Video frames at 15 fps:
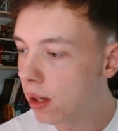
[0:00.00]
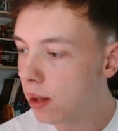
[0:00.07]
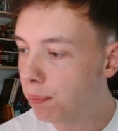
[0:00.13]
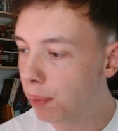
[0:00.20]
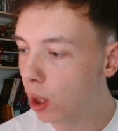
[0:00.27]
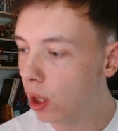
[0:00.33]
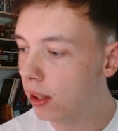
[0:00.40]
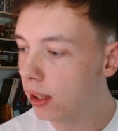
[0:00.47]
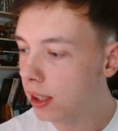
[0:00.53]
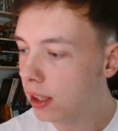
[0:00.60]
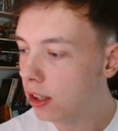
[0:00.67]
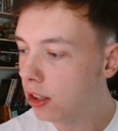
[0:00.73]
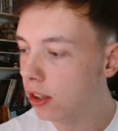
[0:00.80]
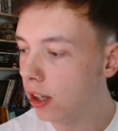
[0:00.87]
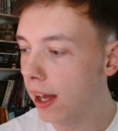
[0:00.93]
But
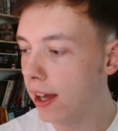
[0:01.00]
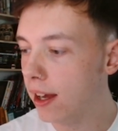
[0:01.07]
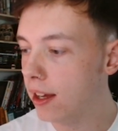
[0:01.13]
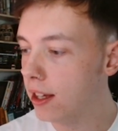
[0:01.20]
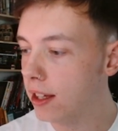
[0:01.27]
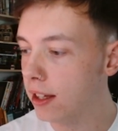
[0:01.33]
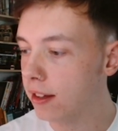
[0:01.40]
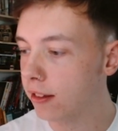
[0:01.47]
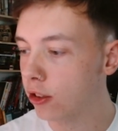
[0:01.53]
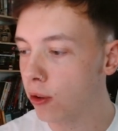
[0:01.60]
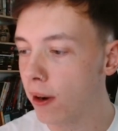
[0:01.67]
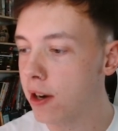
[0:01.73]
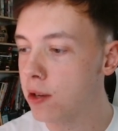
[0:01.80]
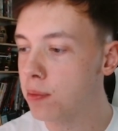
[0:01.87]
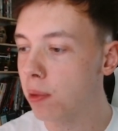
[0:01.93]
a
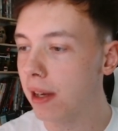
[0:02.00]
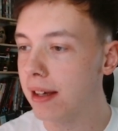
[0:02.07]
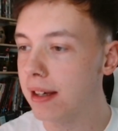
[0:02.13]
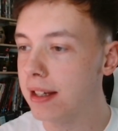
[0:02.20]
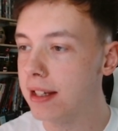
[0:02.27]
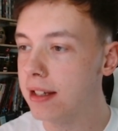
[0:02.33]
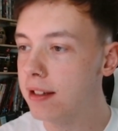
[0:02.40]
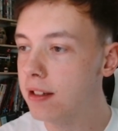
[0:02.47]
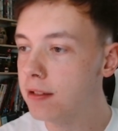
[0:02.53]
incredibly